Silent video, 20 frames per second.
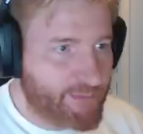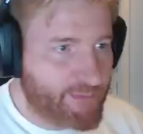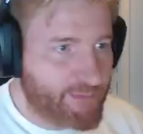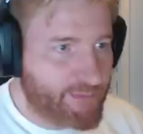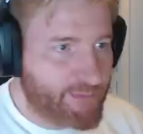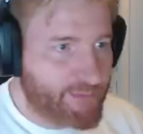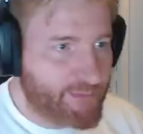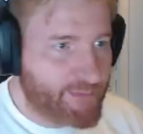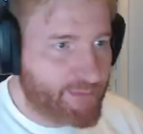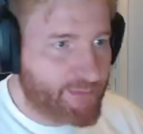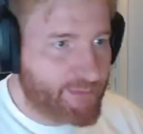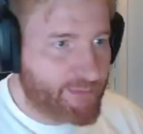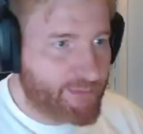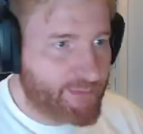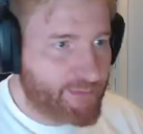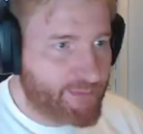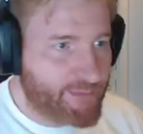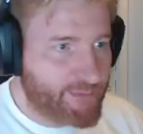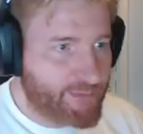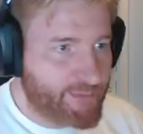is going in
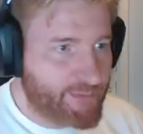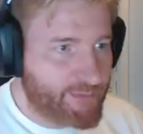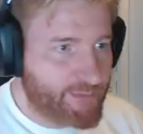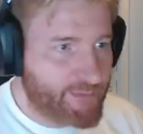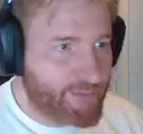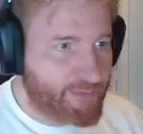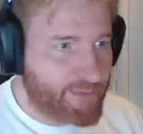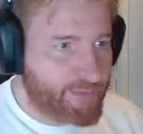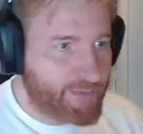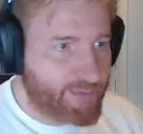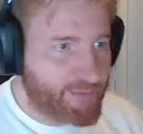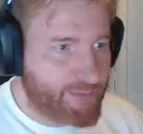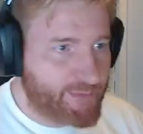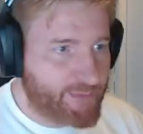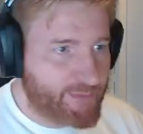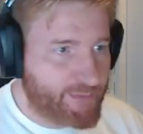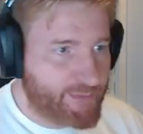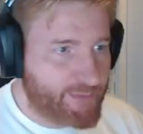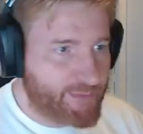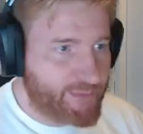the wrong direction.
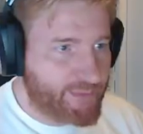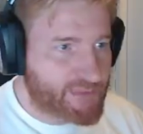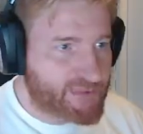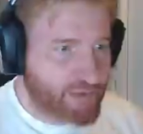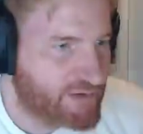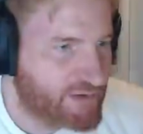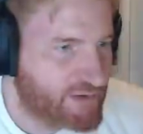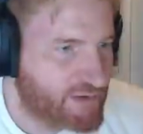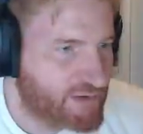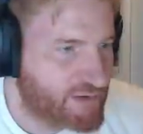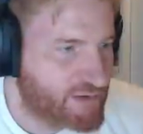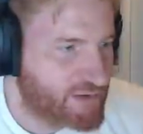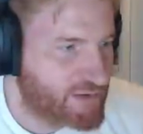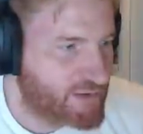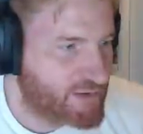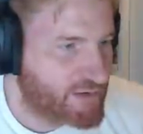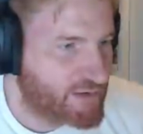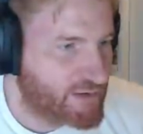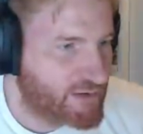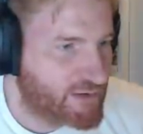
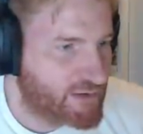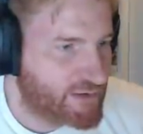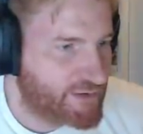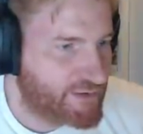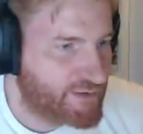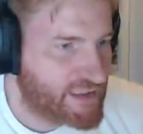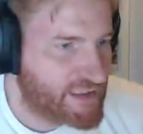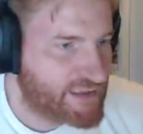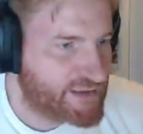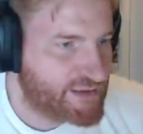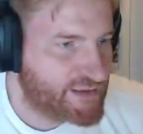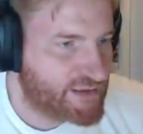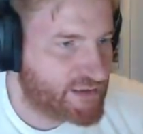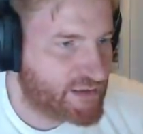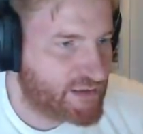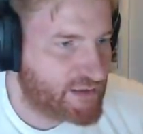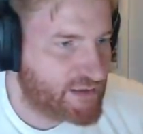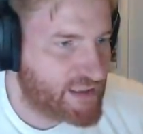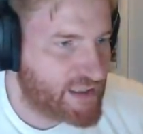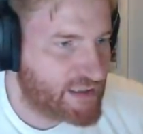The AT
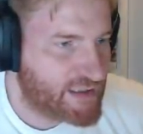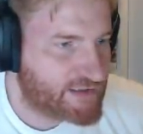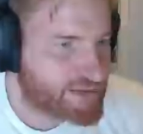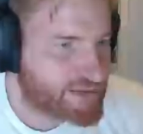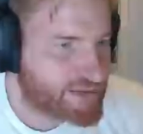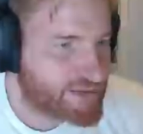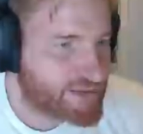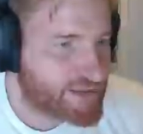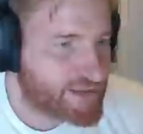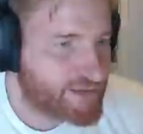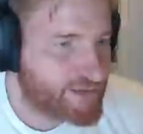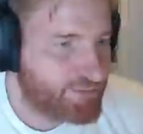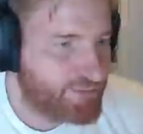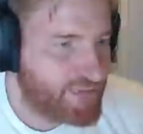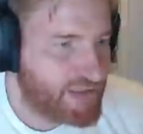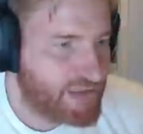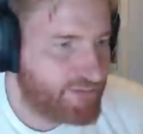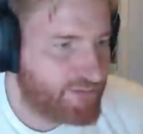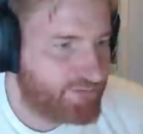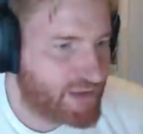gun acts as a
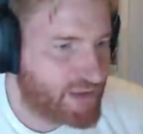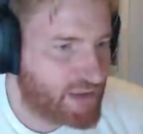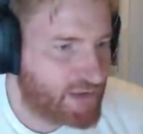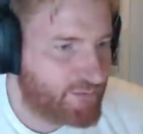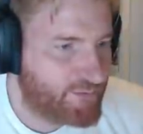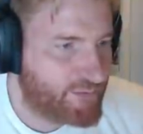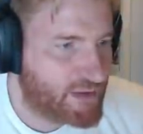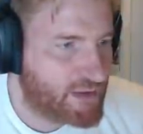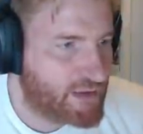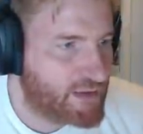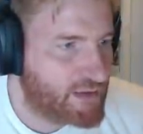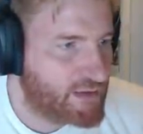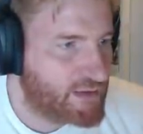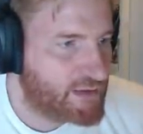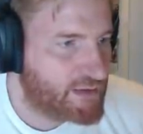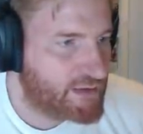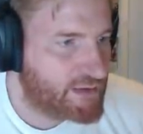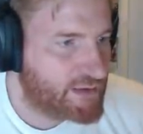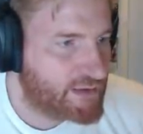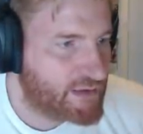speed bump,
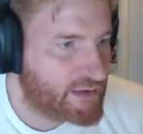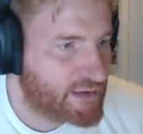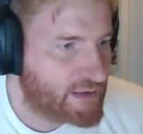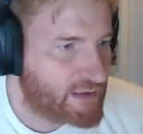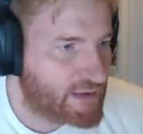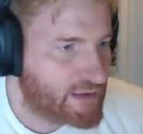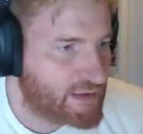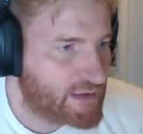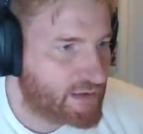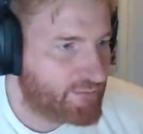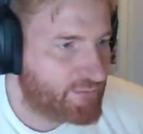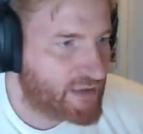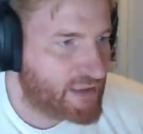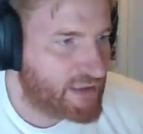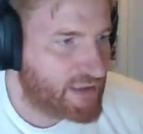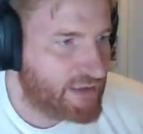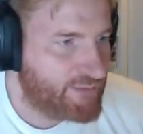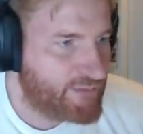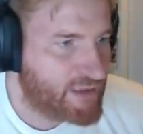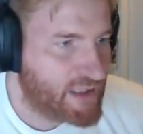and my
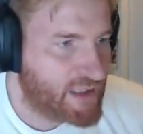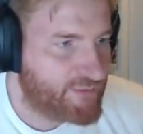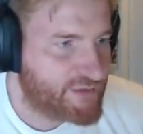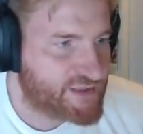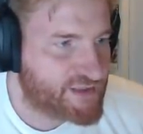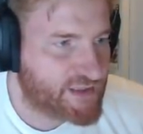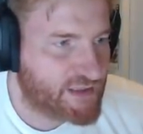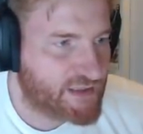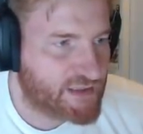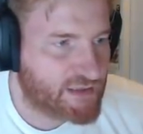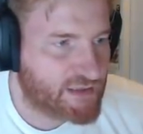EMAM is taking a